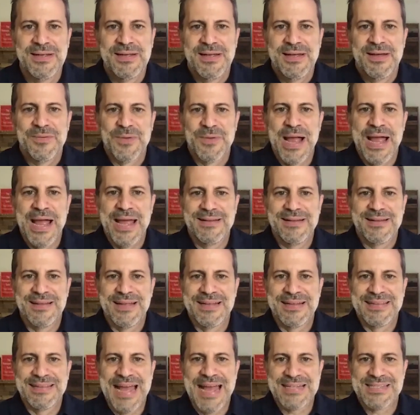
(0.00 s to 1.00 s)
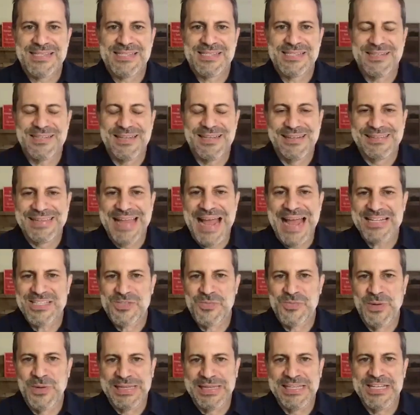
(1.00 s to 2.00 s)
right? Like that's
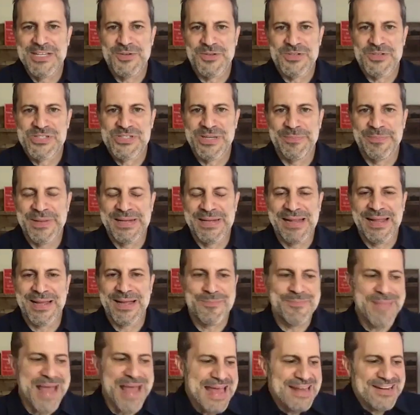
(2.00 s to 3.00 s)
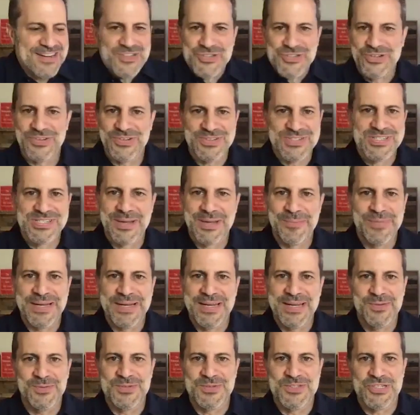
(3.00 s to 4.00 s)
that's what leadership. Is. Like a manager is
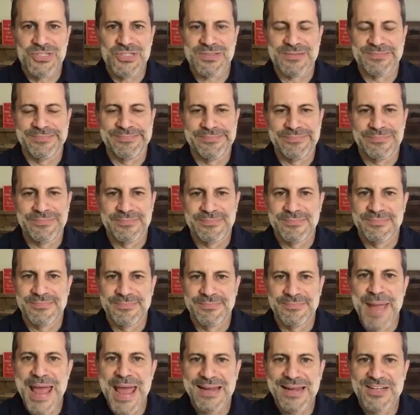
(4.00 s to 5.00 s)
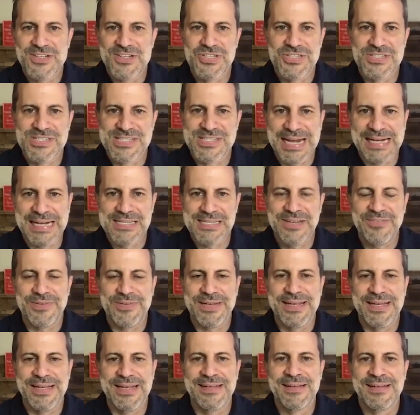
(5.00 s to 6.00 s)
somebody who just manages
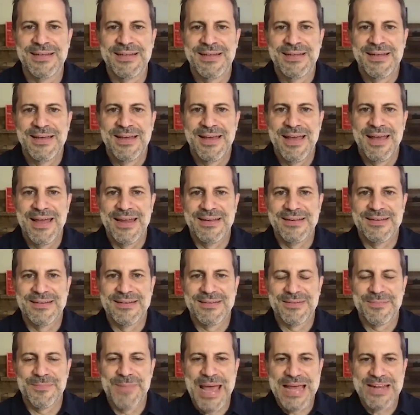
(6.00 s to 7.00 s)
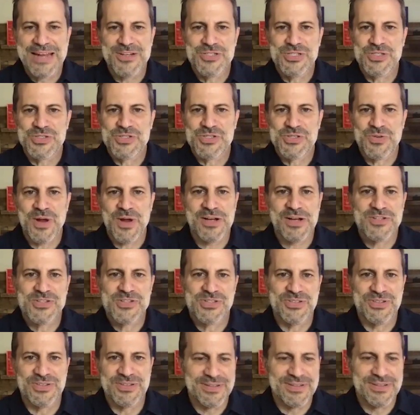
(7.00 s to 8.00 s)
activity and manages
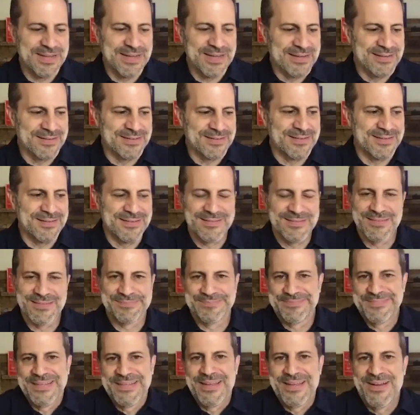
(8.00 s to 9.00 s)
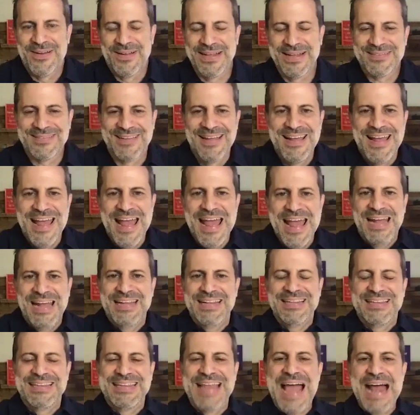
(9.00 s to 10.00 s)
structure and you know it,
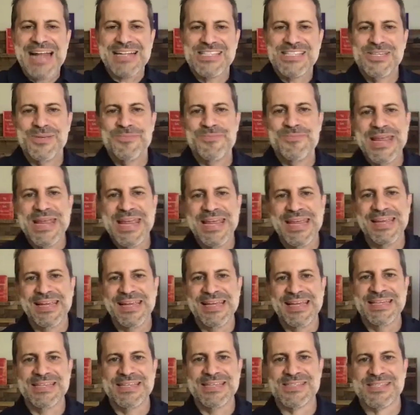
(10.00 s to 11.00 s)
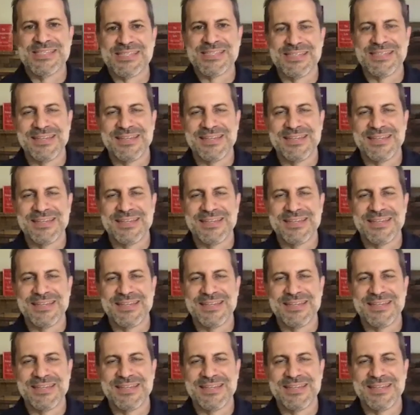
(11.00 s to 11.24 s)
that to me is